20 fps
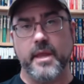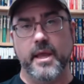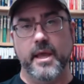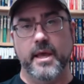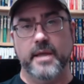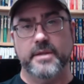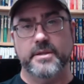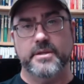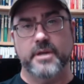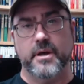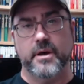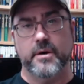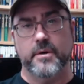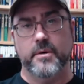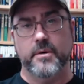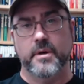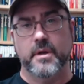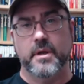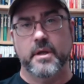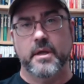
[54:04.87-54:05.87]
And
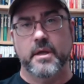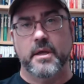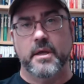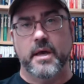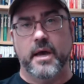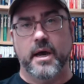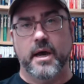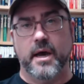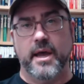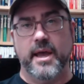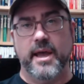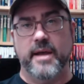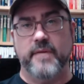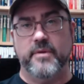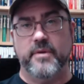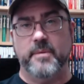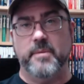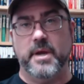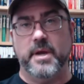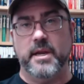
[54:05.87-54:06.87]
so
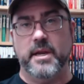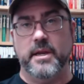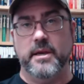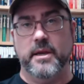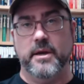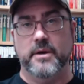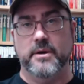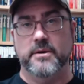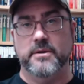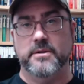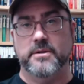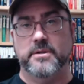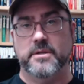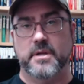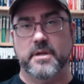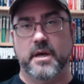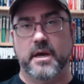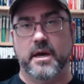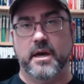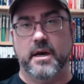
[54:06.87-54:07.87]
everybody knows
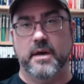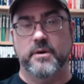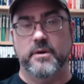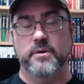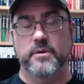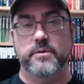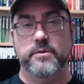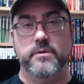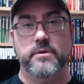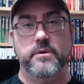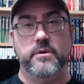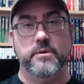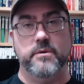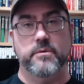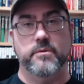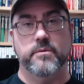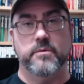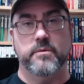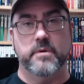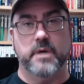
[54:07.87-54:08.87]
who
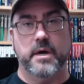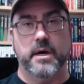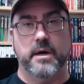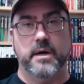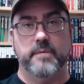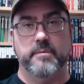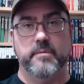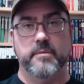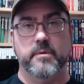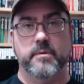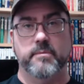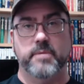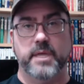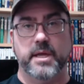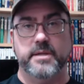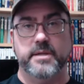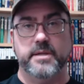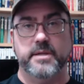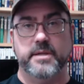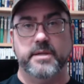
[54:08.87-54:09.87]

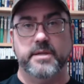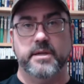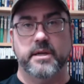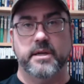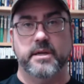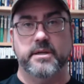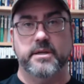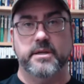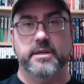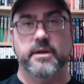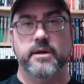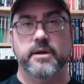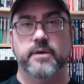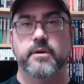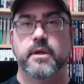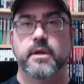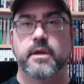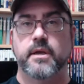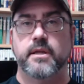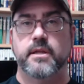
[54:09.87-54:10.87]
plays on
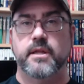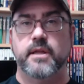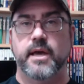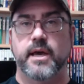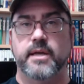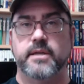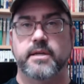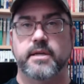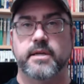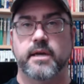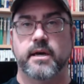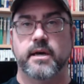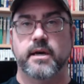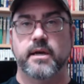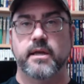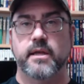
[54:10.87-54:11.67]
Nintendo that